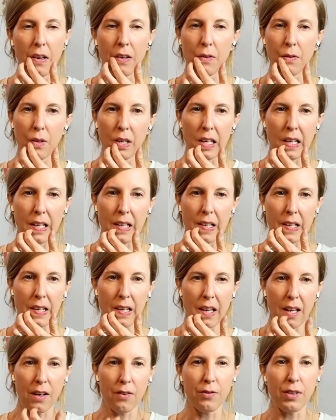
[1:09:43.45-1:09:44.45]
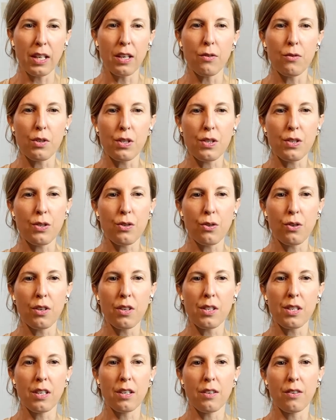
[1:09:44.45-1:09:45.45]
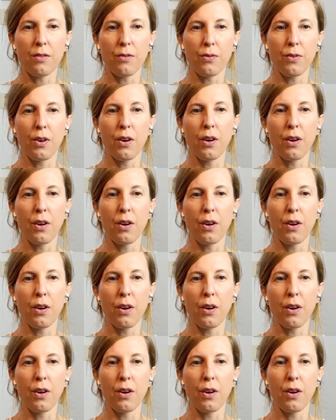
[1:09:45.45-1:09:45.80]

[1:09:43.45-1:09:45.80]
really lovely restorative